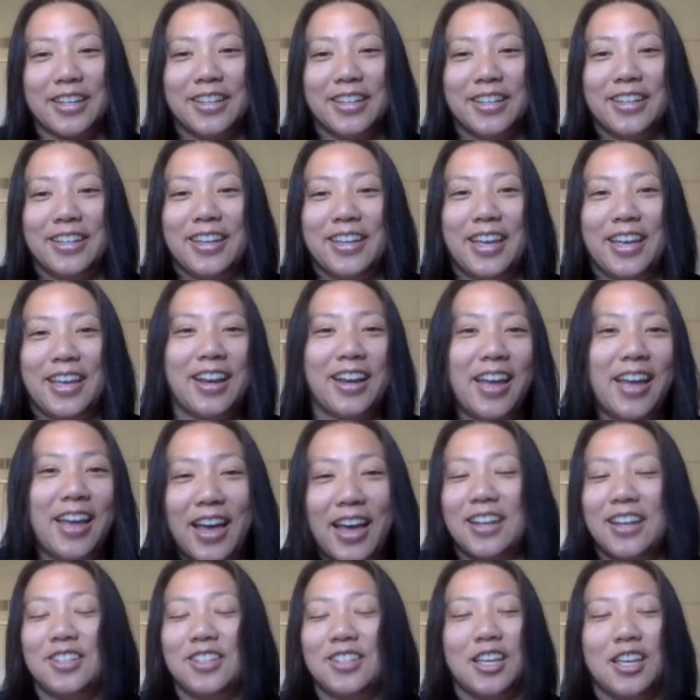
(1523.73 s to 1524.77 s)
And I had to
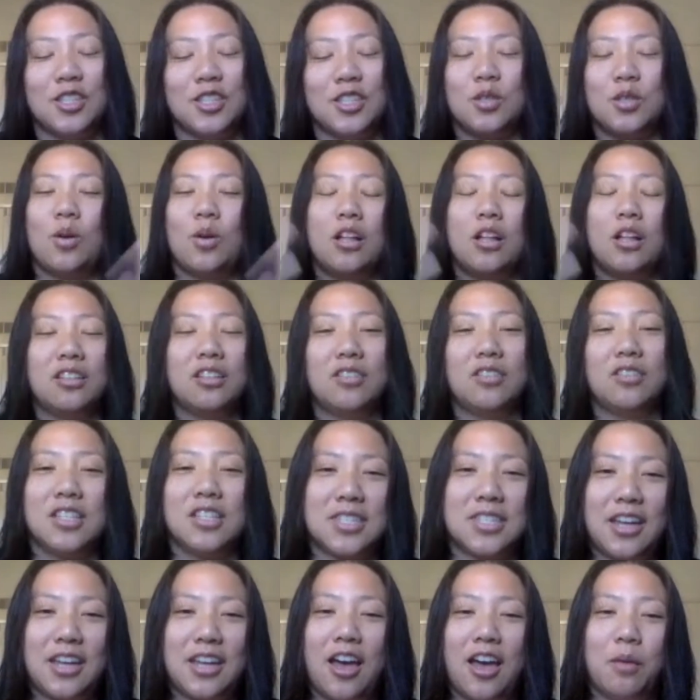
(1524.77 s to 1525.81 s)
like do all of these
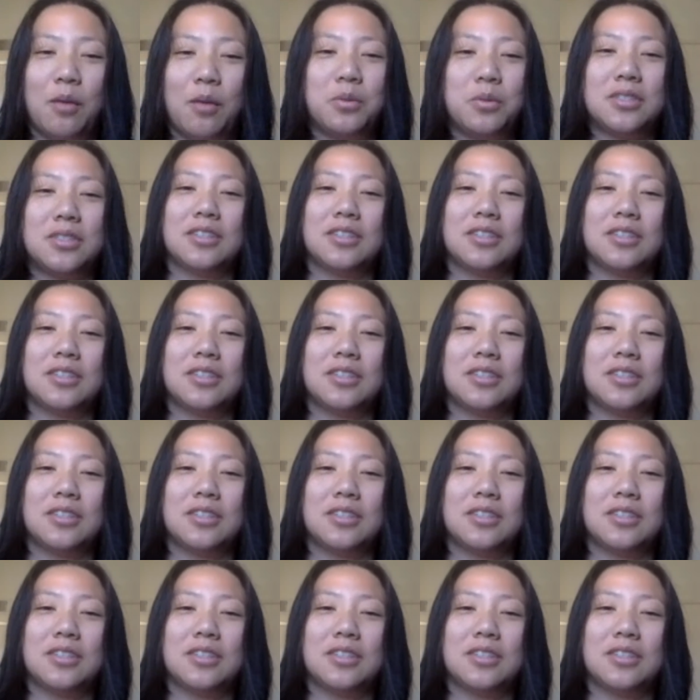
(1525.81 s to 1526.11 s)
steps.